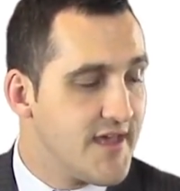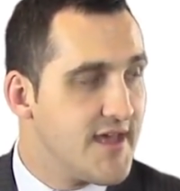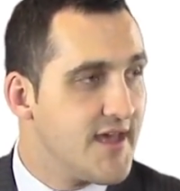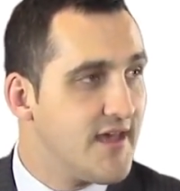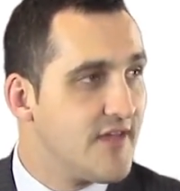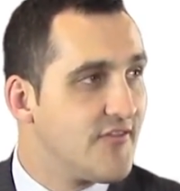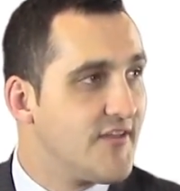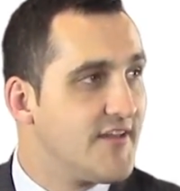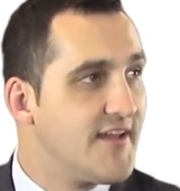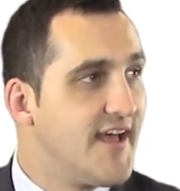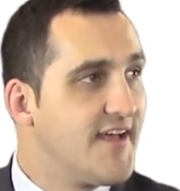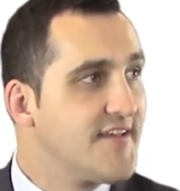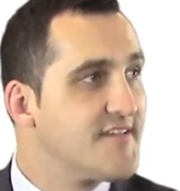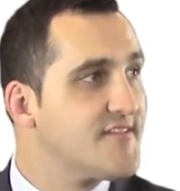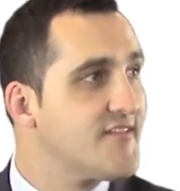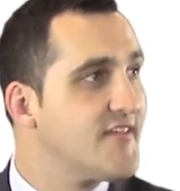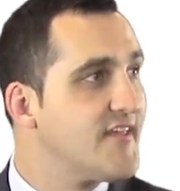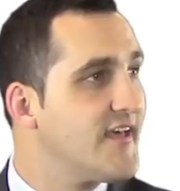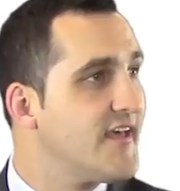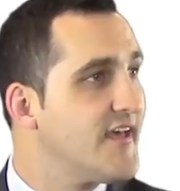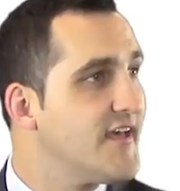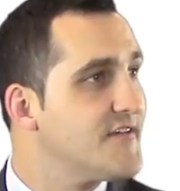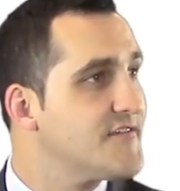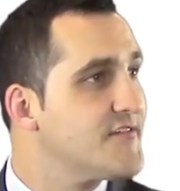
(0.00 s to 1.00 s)
The next
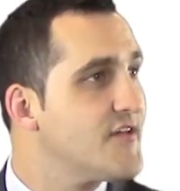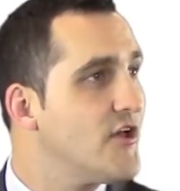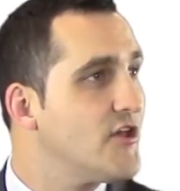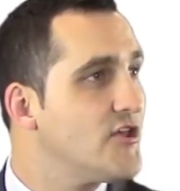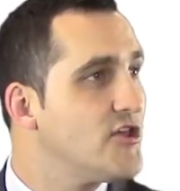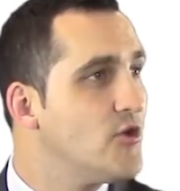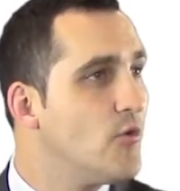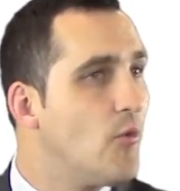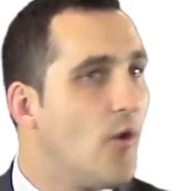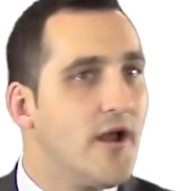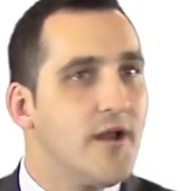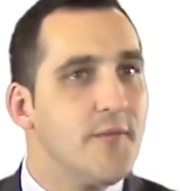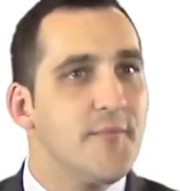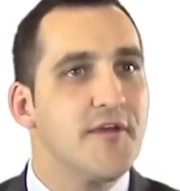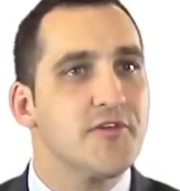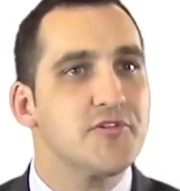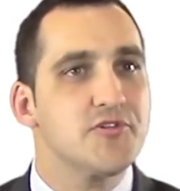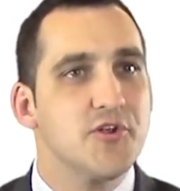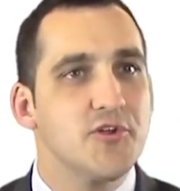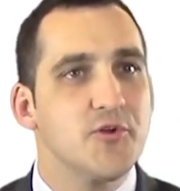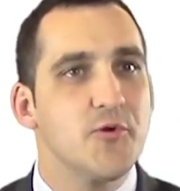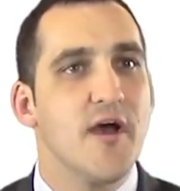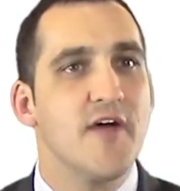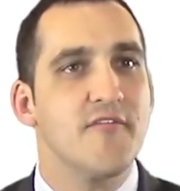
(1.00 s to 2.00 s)
thing is you want to make
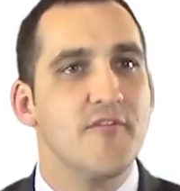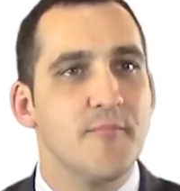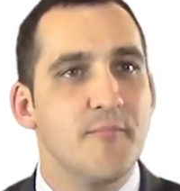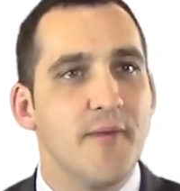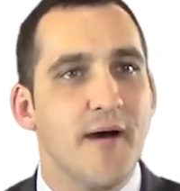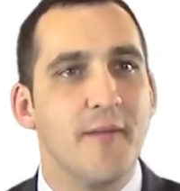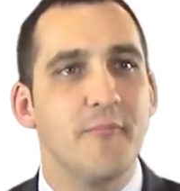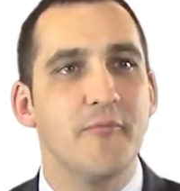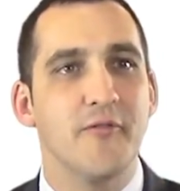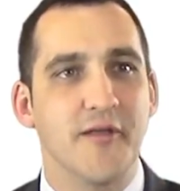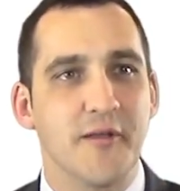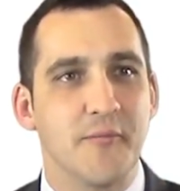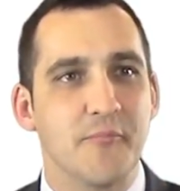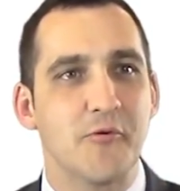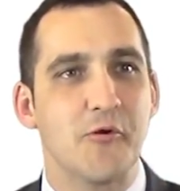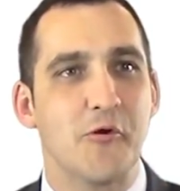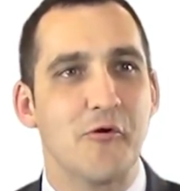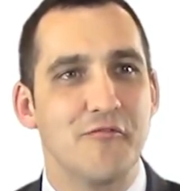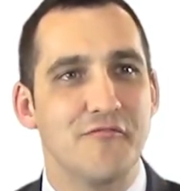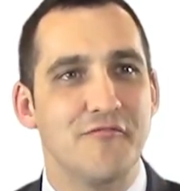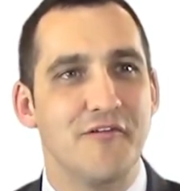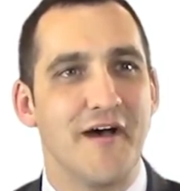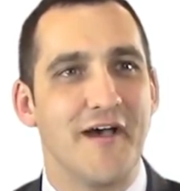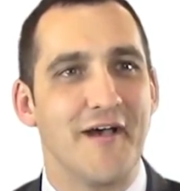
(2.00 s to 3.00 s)
sure you have a public
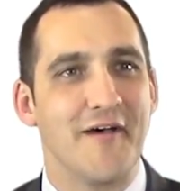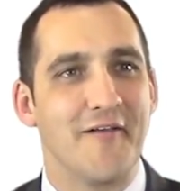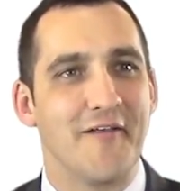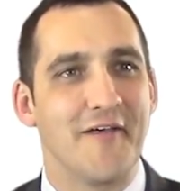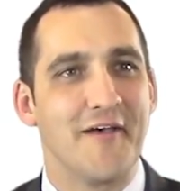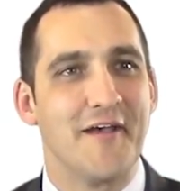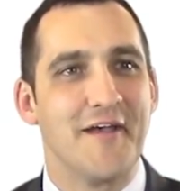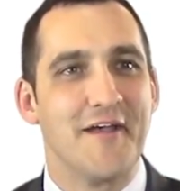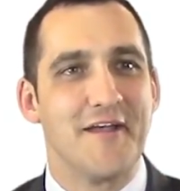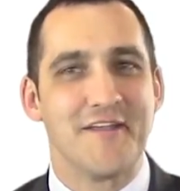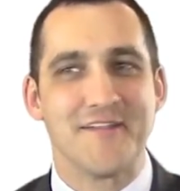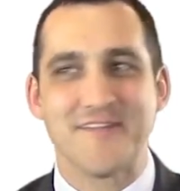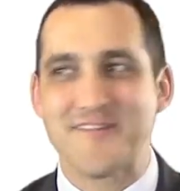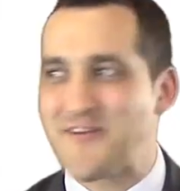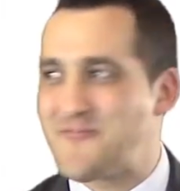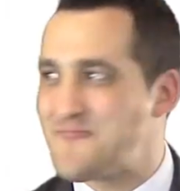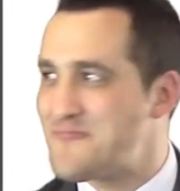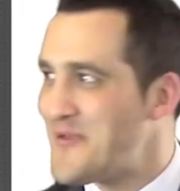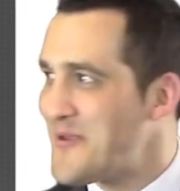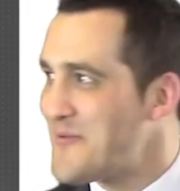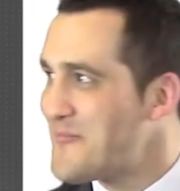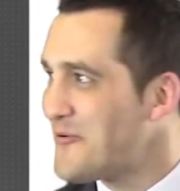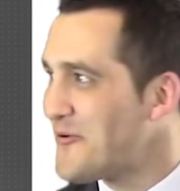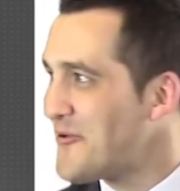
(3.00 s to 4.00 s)
profile. Some
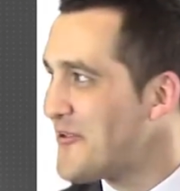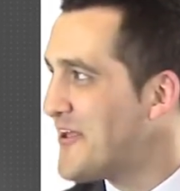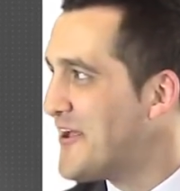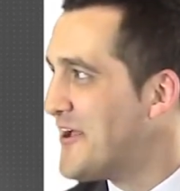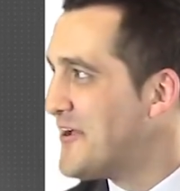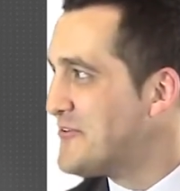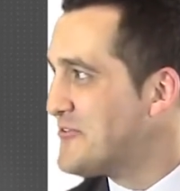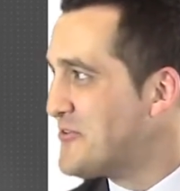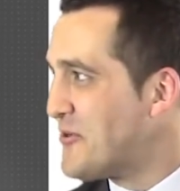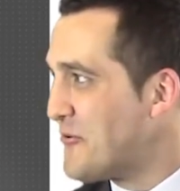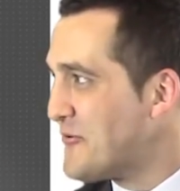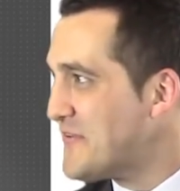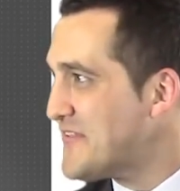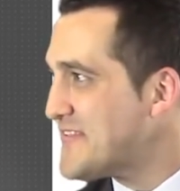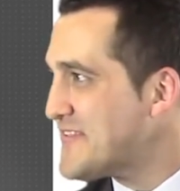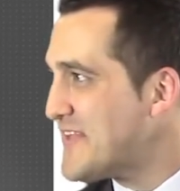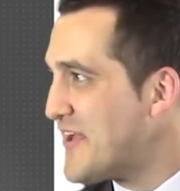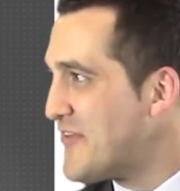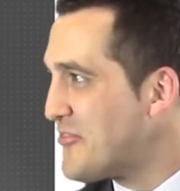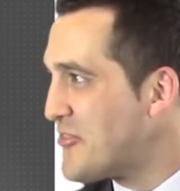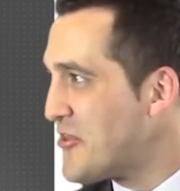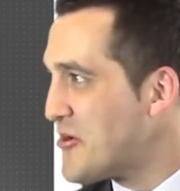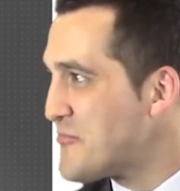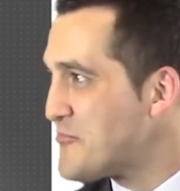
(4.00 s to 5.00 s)
people don't
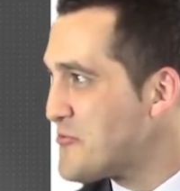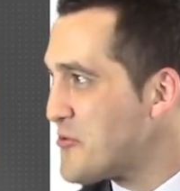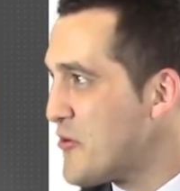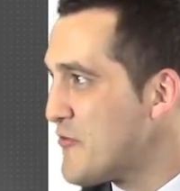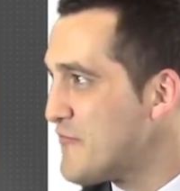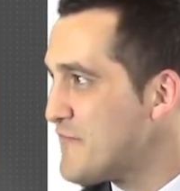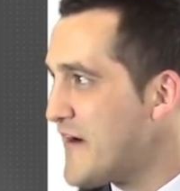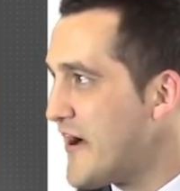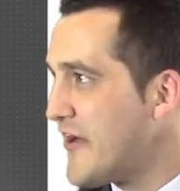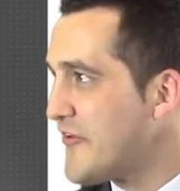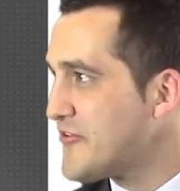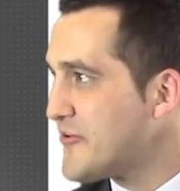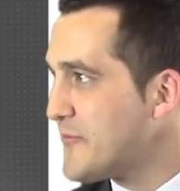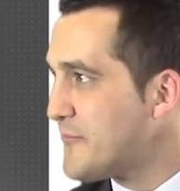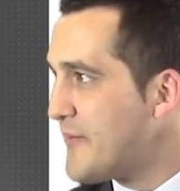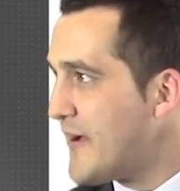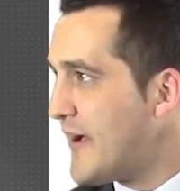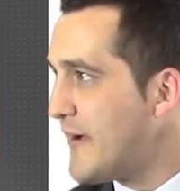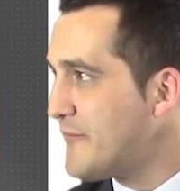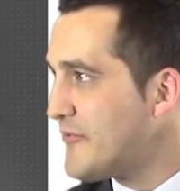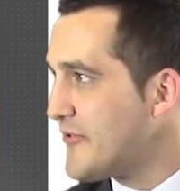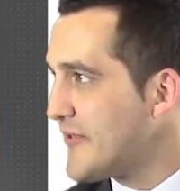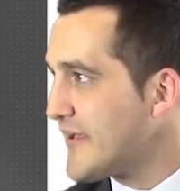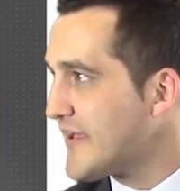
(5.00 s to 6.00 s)
set their profile to
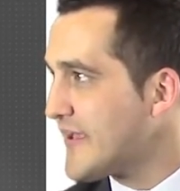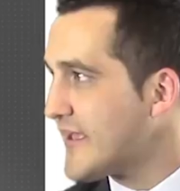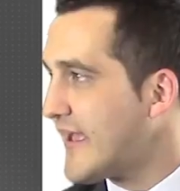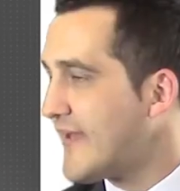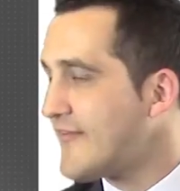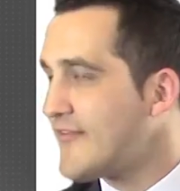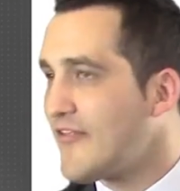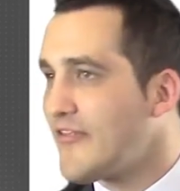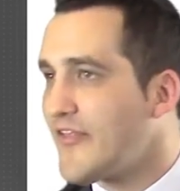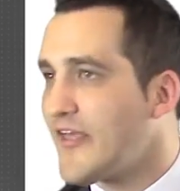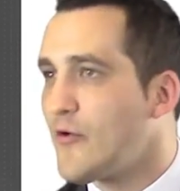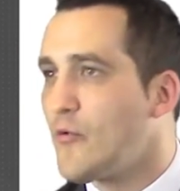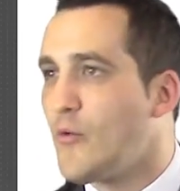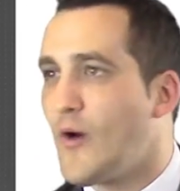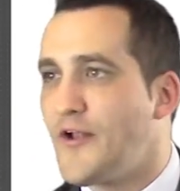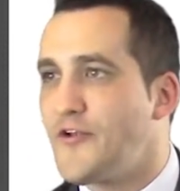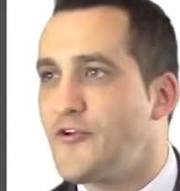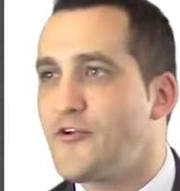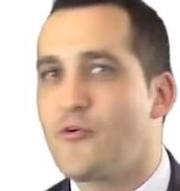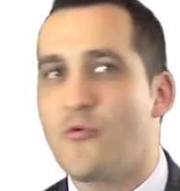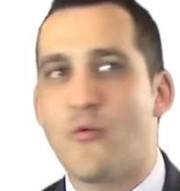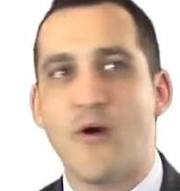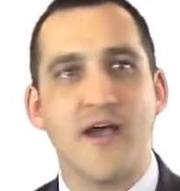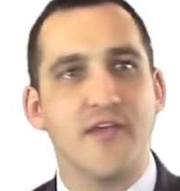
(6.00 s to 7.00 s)
public and then they
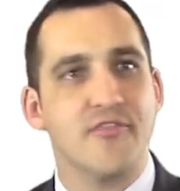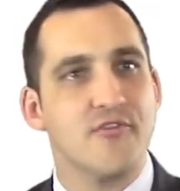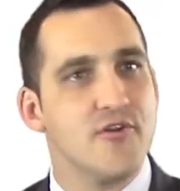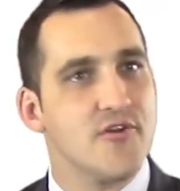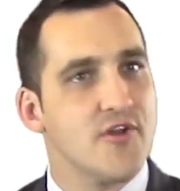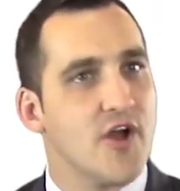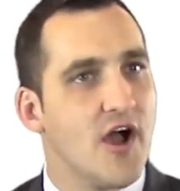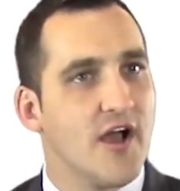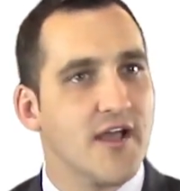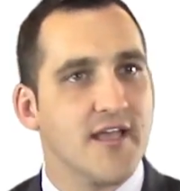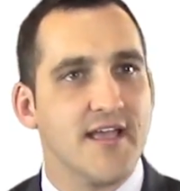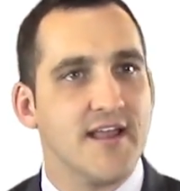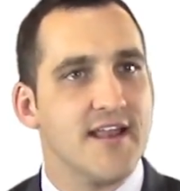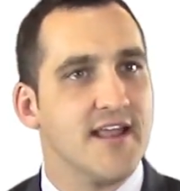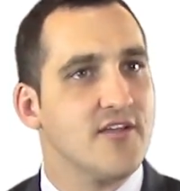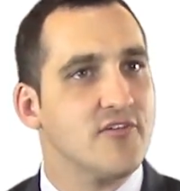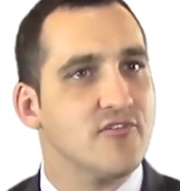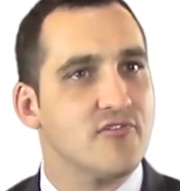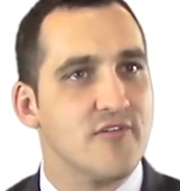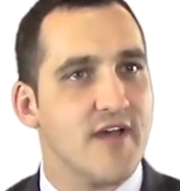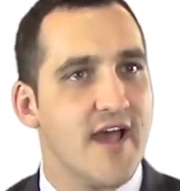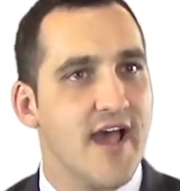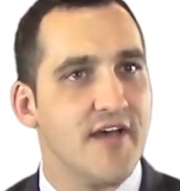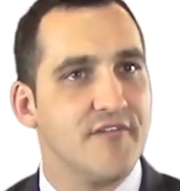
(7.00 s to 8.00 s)
wonder why they're not getting
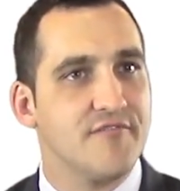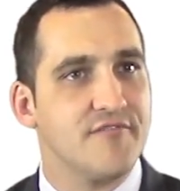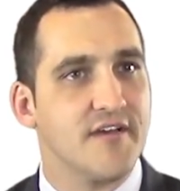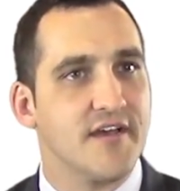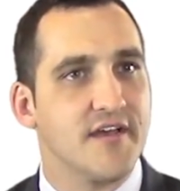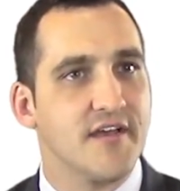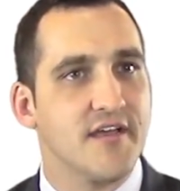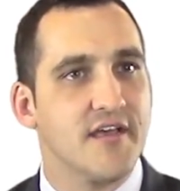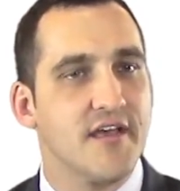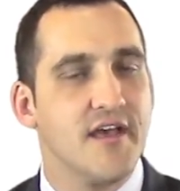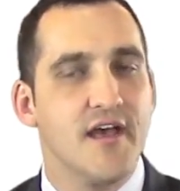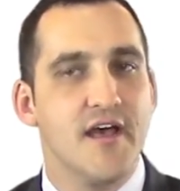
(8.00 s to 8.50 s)
traffic.